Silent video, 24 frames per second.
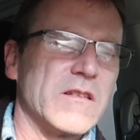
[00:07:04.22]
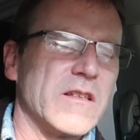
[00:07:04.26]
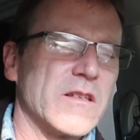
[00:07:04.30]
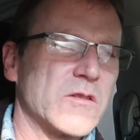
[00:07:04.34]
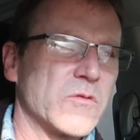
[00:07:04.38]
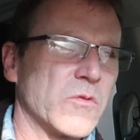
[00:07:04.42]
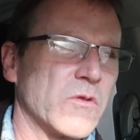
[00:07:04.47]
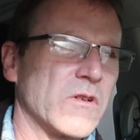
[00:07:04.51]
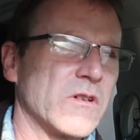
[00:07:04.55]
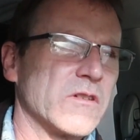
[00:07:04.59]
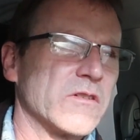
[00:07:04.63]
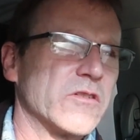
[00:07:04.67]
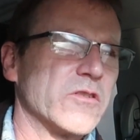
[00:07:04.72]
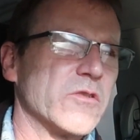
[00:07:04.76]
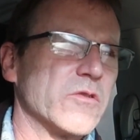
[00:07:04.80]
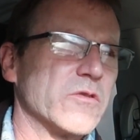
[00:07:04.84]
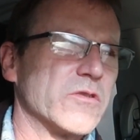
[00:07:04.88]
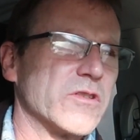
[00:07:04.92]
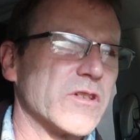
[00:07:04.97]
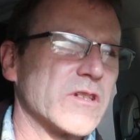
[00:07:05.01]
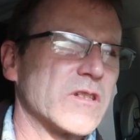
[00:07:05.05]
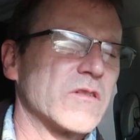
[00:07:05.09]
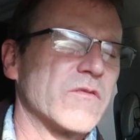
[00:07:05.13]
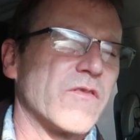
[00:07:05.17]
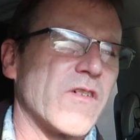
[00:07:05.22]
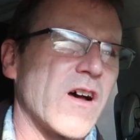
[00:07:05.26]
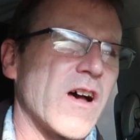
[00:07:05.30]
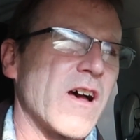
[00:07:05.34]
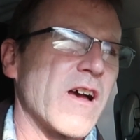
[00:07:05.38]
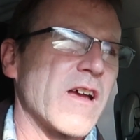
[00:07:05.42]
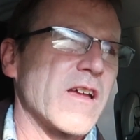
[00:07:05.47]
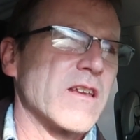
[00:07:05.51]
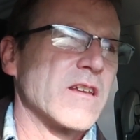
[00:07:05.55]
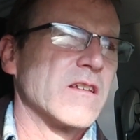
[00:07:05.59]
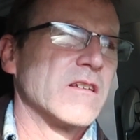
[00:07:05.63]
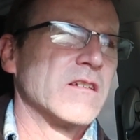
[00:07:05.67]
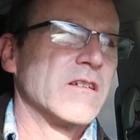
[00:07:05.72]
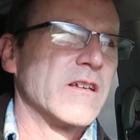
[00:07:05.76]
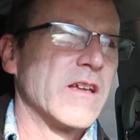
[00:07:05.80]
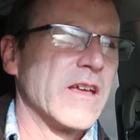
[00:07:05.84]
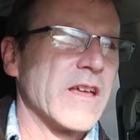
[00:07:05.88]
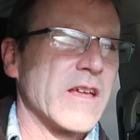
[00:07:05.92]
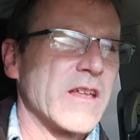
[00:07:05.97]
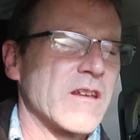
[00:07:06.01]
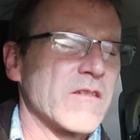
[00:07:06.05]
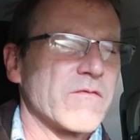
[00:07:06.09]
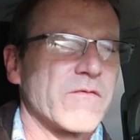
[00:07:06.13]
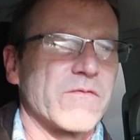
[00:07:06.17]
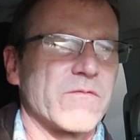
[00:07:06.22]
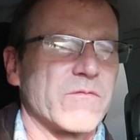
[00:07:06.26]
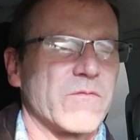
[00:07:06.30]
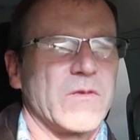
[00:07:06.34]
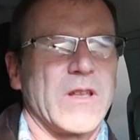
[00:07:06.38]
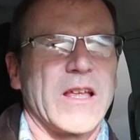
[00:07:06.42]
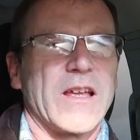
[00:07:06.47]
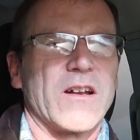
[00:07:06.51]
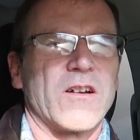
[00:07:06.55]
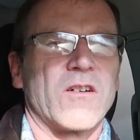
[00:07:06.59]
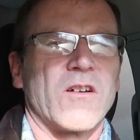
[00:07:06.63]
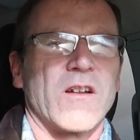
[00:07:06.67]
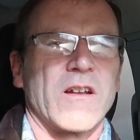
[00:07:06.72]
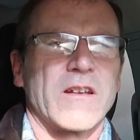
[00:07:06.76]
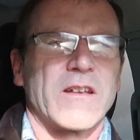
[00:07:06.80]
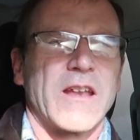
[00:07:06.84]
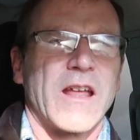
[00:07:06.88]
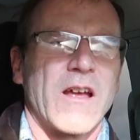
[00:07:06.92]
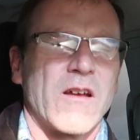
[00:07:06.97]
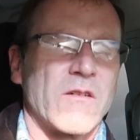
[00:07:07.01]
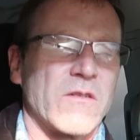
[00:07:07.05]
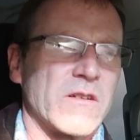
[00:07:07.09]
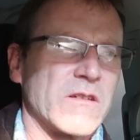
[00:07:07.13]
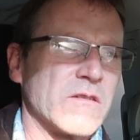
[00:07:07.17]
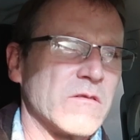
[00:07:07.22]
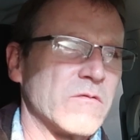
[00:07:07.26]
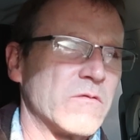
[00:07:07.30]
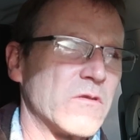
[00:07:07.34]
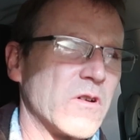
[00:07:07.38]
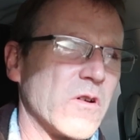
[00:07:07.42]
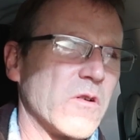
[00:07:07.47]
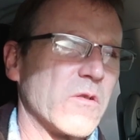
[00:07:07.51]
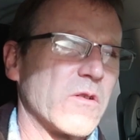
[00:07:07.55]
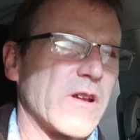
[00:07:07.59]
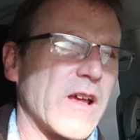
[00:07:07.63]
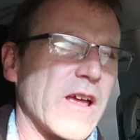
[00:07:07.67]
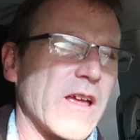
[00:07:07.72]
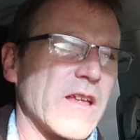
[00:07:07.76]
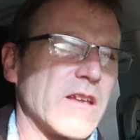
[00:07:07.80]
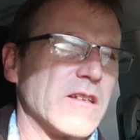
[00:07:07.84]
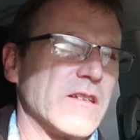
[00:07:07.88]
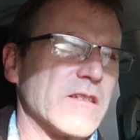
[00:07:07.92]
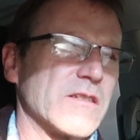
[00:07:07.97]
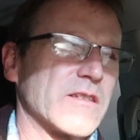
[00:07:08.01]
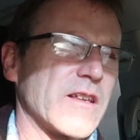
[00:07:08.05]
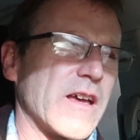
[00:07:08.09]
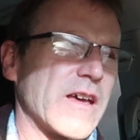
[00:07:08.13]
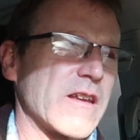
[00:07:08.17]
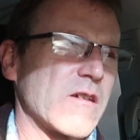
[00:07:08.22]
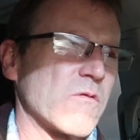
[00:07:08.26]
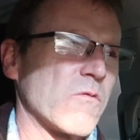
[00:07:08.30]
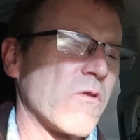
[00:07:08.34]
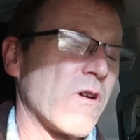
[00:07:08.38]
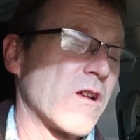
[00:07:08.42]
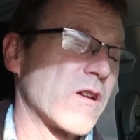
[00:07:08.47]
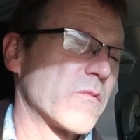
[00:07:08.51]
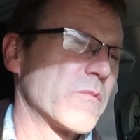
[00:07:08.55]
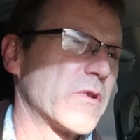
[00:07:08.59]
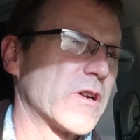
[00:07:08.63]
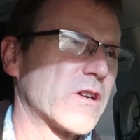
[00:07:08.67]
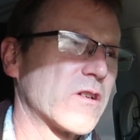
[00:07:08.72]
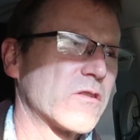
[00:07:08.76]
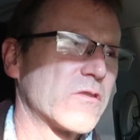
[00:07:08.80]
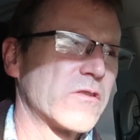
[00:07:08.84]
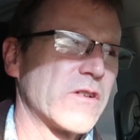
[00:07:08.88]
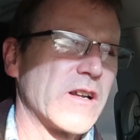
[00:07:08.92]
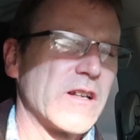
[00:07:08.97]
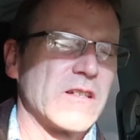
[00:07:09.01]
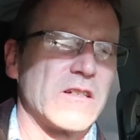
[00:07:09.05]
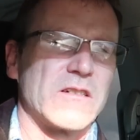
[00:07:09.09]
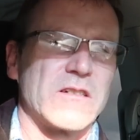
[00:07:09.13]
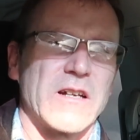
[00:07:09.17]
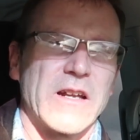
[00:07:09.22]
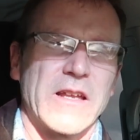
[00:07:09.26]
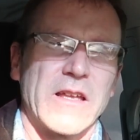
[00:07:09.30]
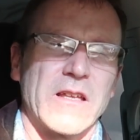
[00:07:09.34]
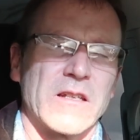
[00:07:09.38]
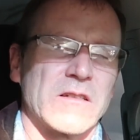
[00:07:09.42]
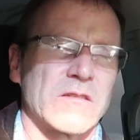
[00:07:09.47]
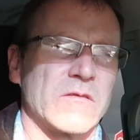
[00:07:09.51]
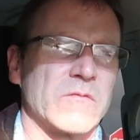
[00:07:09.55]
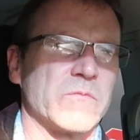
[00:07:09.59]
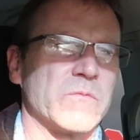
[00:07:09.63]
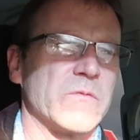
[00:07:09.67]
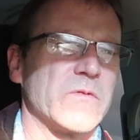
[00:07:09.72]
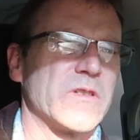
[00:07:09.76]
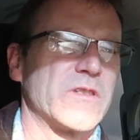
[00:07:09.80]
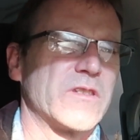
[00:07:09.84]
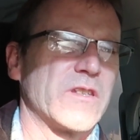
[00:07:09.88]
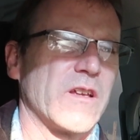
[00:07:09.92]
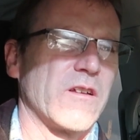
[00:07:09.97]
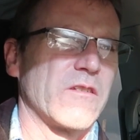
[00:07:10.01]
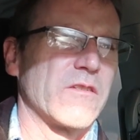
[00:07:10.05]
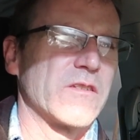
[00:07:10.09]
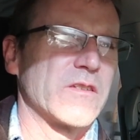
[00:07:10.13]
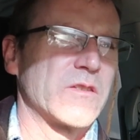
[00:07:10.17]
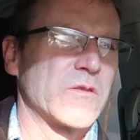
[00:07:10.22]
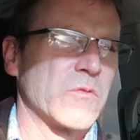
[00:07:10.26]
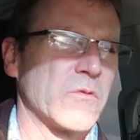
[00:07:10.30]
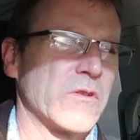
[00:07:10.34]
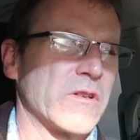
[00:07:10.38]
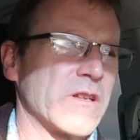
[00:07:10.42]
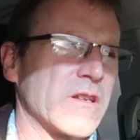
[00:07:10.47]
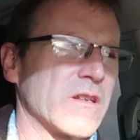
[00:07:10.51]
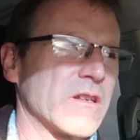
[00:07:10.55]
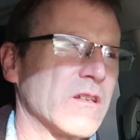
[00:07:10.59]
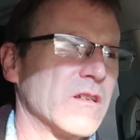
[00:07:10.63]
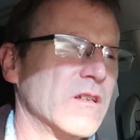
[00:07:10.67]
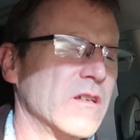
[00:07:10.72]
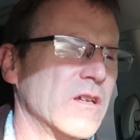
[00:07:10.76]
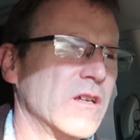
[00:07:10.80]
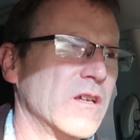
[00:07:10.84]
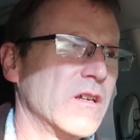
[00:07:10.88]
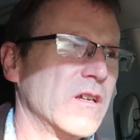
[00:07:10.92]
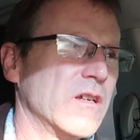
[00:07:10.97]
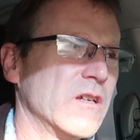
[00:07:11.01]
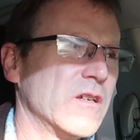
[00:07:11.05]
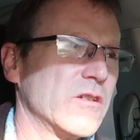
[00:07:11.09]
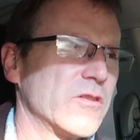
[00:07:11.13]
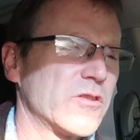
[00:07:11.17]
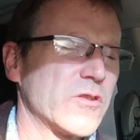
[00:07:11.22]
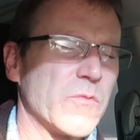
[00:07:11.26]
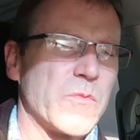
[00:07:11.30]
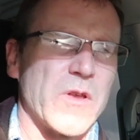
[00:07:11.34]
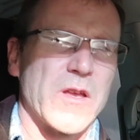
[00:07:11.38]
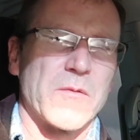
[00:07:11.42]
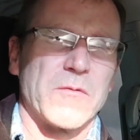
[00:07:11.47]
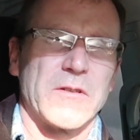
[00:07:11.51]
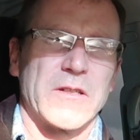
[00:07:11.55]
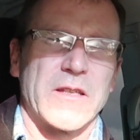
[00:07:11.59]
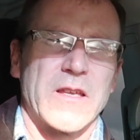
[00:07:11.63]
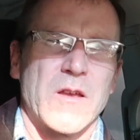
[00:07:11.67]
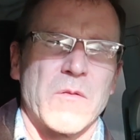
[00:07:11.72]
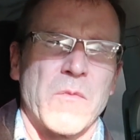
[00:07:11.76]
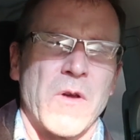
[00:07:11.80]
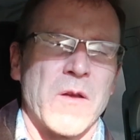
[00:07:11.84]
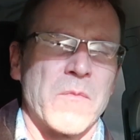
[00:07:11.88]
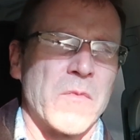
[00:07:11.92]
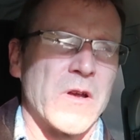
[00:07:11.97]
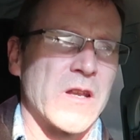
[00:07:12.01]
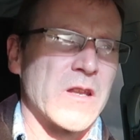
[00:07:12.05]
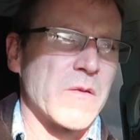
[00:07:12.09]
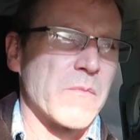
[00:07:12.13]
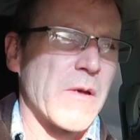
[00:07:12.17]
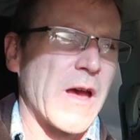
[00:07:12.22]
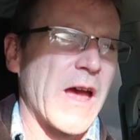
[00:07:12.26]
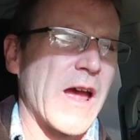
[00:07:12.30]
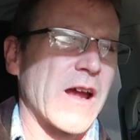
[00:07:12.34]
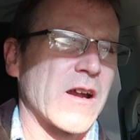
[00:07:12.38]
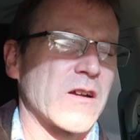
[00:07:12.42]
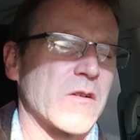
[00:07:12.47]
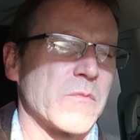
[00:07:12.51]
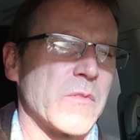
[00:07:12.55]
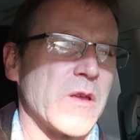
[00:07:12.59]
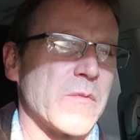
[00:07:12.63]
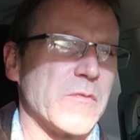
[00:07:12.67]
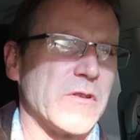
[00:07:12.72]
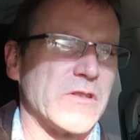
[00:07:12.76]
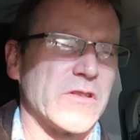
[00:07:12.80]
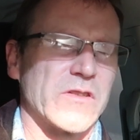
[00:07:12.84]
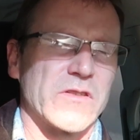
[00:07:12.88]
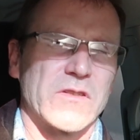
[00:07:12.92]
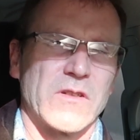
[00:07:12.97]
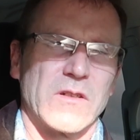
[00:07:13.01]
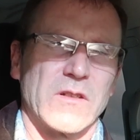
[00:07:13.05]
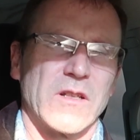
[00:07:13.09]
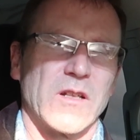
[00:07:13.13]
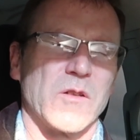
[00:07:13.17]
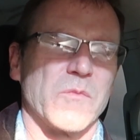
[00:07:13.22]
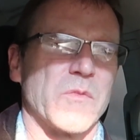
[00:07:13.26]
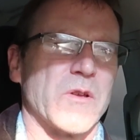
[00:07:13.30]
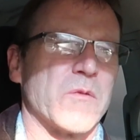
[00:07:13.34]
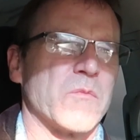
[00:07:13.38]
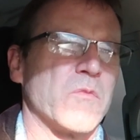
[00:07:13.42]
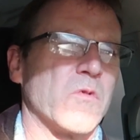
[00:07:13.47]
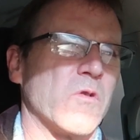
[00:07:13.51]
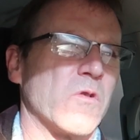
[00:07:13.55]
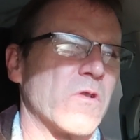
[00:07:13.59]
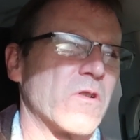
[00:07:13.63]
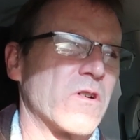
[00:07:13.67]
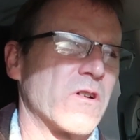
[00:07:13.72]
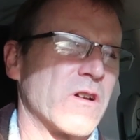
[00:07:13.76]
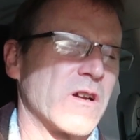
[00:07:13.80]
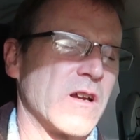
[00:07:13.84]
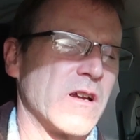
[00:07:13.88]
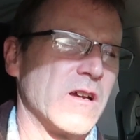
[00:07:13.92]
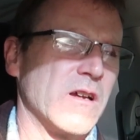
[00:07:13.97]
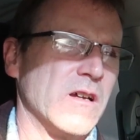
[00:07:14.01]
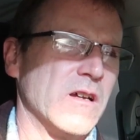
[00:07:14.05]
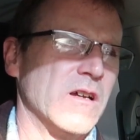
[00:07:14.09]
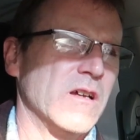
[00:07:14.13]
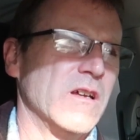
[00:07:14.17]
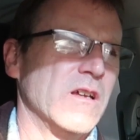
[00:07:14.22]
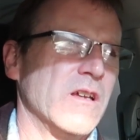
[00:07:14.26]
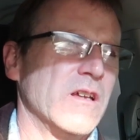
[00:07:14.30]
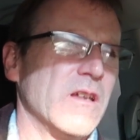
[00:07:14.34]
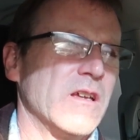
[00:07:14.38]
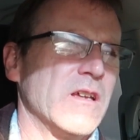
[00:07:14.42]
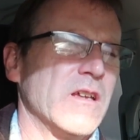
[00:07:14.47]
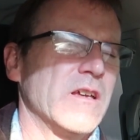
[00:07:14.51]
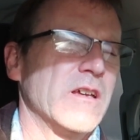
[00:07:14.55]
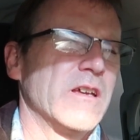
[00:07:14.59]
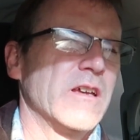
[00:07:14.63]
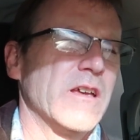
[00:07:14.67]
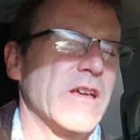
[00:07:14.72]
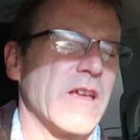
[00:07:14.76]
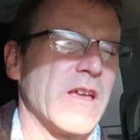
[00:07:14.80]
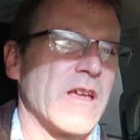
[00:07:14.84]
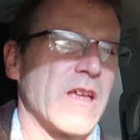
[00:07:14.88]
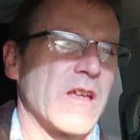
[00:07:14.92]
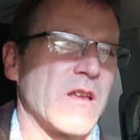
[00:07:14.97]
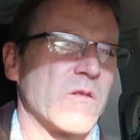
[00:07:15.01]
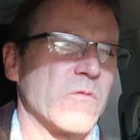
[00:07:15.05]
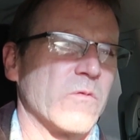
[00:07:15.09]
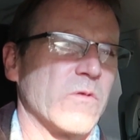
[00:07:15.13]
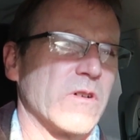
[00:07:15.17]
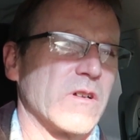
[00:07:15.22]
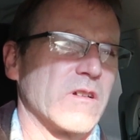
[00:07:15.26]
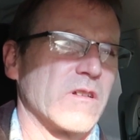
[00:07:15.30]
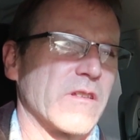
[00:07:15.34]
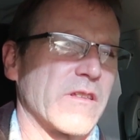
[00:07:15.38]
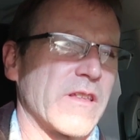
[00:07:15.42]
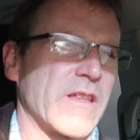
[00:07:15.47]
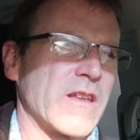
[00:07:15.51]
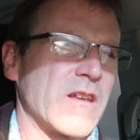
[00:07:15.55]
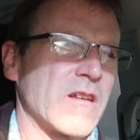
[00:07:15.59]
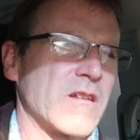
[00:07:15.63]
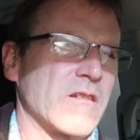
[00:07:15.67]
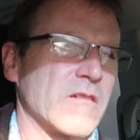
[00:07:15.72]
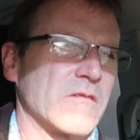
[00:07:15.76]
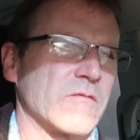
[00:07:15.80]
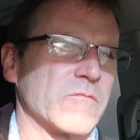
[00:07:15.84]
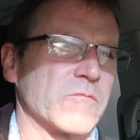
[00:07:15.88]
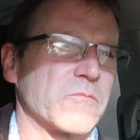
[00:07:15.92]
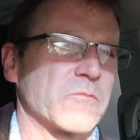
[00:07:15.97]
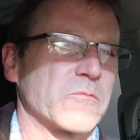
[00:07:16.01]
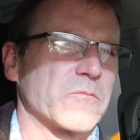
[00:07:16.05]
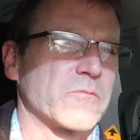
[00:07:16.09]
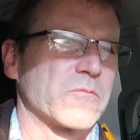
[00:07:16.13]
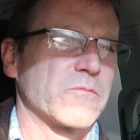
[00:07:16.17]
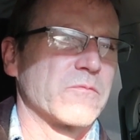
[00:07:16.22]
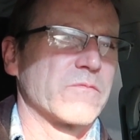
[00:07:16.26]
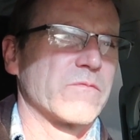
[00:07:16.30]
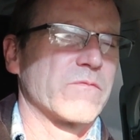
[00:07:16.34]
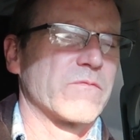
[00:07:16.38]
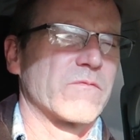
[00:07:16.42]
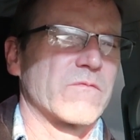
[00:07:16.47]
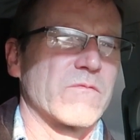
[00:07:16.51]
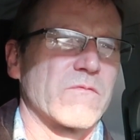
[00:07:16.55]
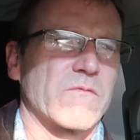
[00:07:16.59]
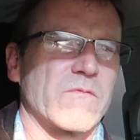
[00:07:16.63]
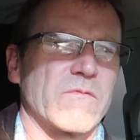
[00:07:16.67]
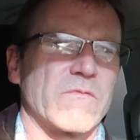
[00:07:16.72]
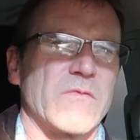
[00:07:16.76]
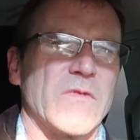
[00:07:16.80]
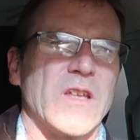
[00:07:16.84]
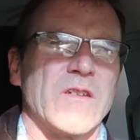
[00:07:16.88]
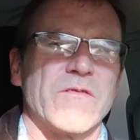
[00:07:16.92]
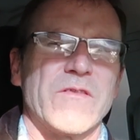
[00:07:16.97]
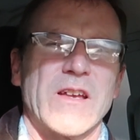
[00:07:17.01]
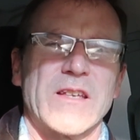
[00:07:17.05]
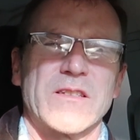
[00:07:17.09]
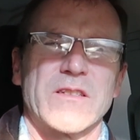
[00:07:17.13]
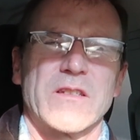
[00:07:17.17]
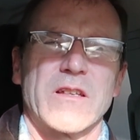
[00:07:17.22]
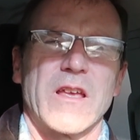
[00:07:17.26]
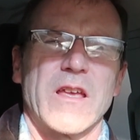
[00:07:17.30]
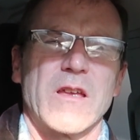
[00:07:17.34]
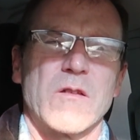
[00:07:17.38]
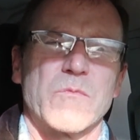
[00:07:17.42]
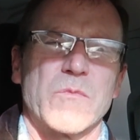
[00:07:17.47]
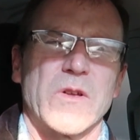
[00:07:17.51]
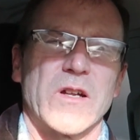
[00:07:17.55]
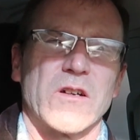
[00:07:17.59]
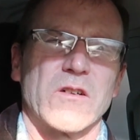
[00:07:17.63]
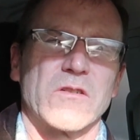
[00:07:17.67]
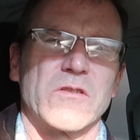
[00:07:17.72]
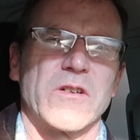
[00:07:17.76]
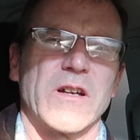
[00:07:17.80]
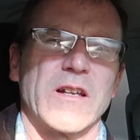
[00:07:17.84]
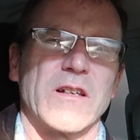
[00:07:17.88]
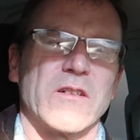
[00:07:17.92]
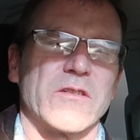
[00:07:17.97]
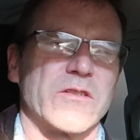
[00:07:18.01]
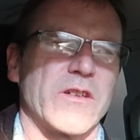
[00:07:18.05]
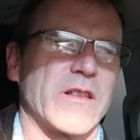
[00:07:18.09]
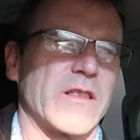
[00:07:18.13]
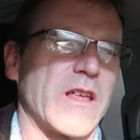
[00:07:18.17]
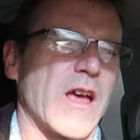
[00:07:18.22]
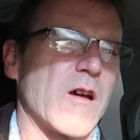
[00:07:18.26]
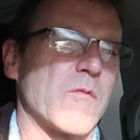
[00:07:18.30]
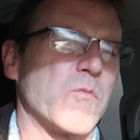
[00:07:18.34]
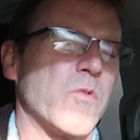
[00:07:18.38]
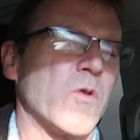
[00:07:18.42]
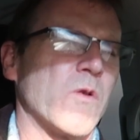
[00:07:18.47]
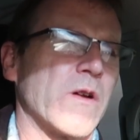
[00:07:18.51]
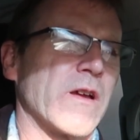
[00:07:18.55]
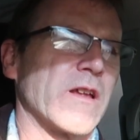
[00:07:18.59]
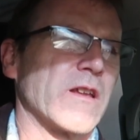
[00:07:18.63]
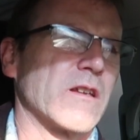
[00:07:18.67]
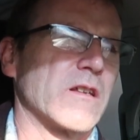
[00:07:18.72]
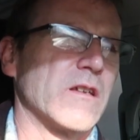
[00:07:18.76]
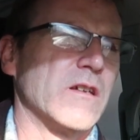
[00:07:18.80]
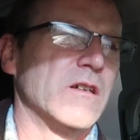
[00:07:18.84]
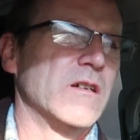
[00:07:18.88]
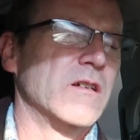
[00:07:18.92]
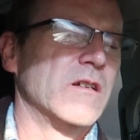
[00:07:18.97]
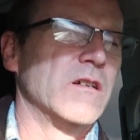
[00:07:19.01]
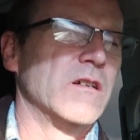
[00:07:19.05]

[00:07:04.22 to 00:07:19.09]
this one will do just fine. And if later on down the road I decide I want a bigger trailer, I can sell this one and should be able to get my money back, or maybe just a little bit more, and we'll then investigate bigger trailers at that point.